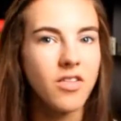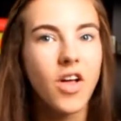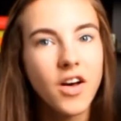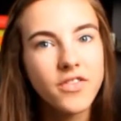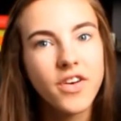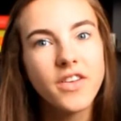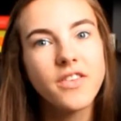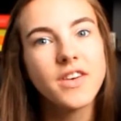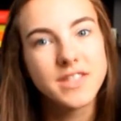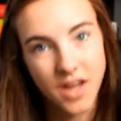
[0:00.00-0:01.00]
love
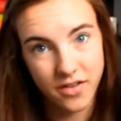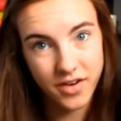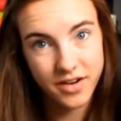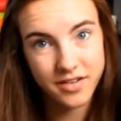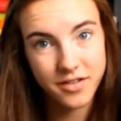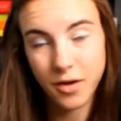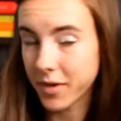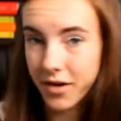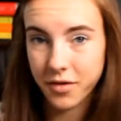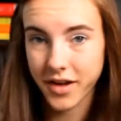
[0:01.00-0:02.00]
this cover. No
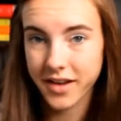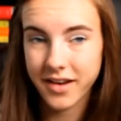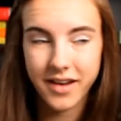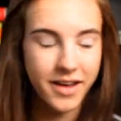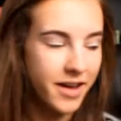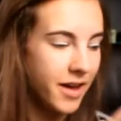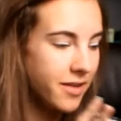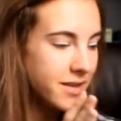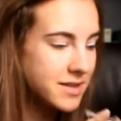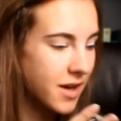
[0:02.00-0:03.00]
matter what,
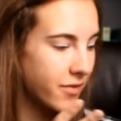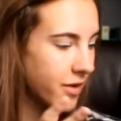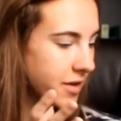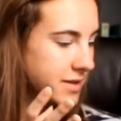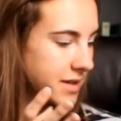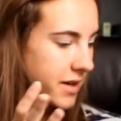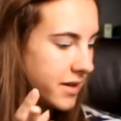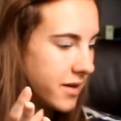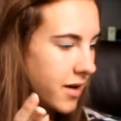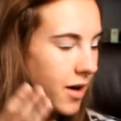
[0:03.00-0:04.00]
this cover is
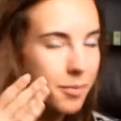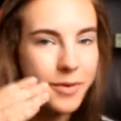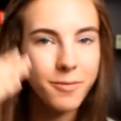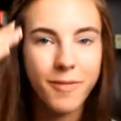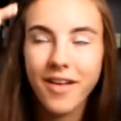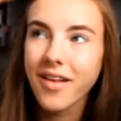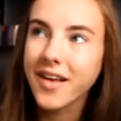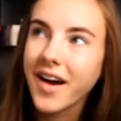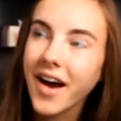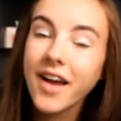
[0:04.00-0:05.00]
like up in my
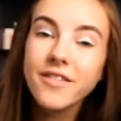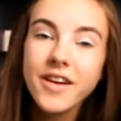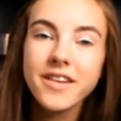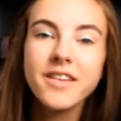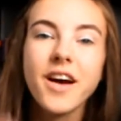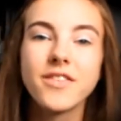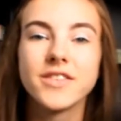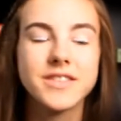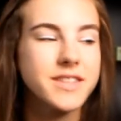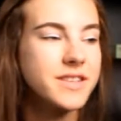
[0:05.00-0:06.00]
like high rated
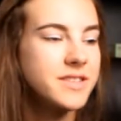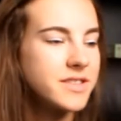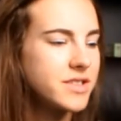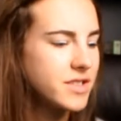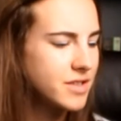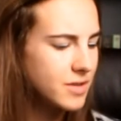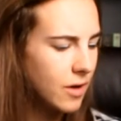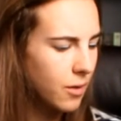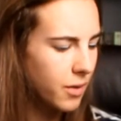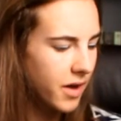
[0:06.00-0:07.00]
covers because it's just
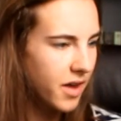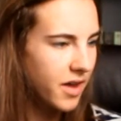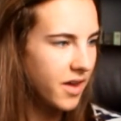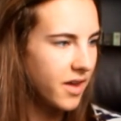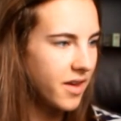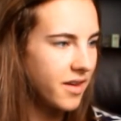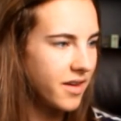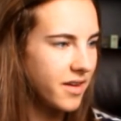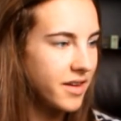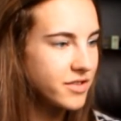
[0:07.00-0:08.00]
so
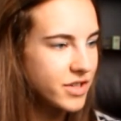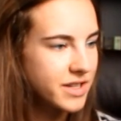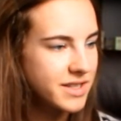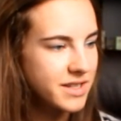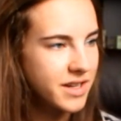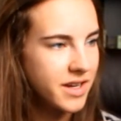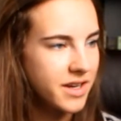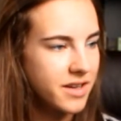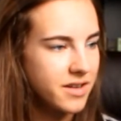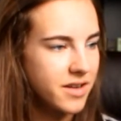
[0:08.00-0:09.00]

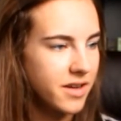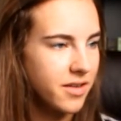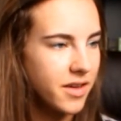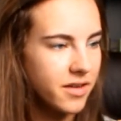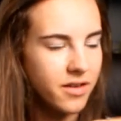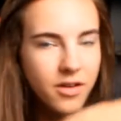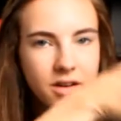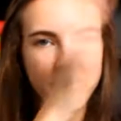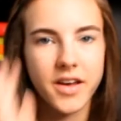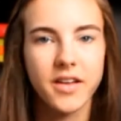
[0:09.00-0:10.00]
interesting and I like
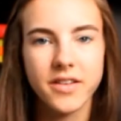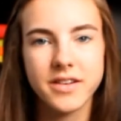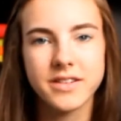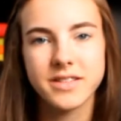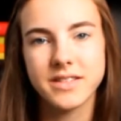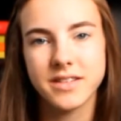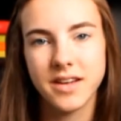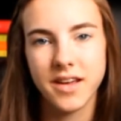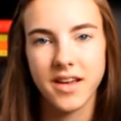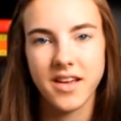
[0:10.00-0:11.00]
all the colors.
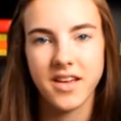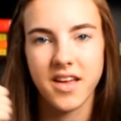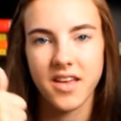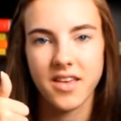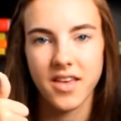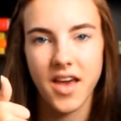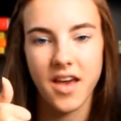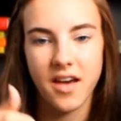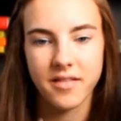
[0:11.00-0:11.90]
Yeah.